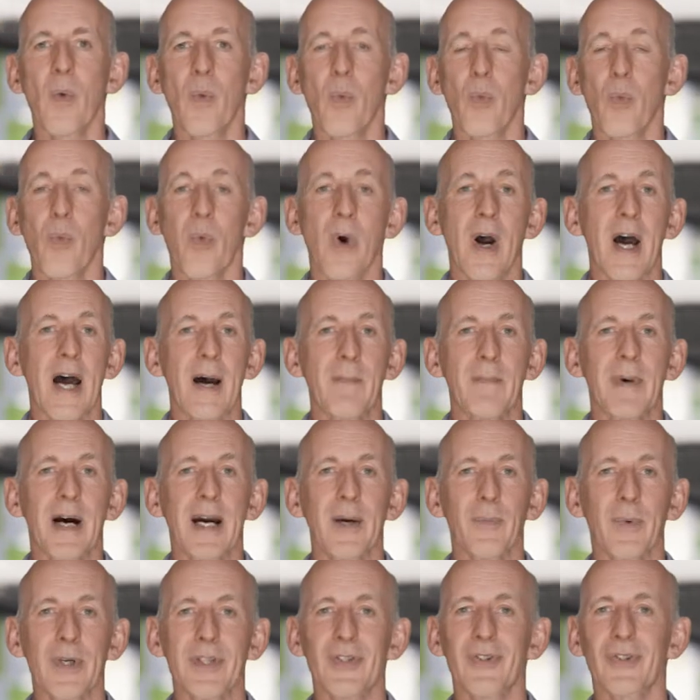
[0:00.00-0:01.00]
Where might
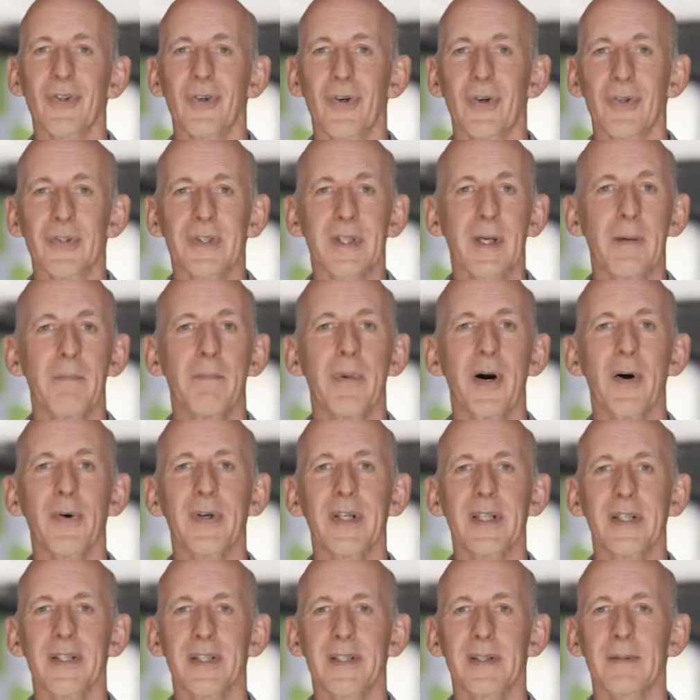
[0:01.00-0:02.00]
we source
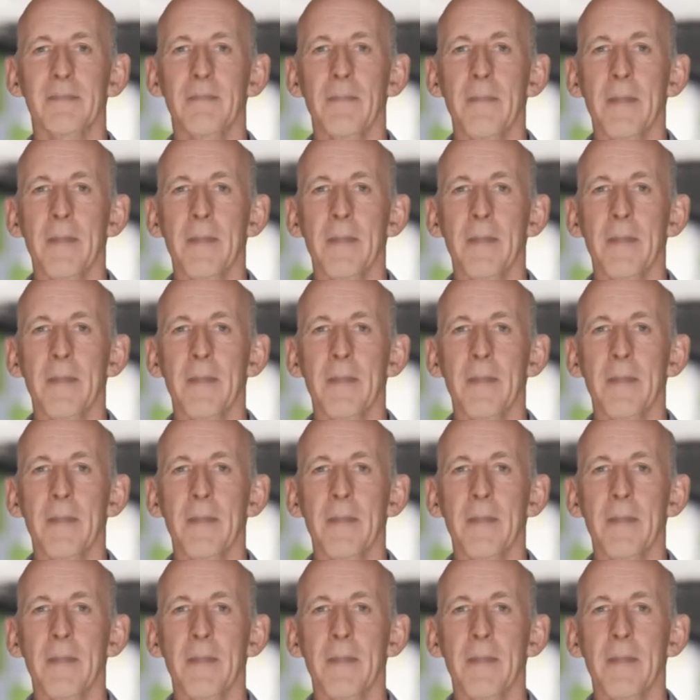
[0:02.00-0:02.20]
components?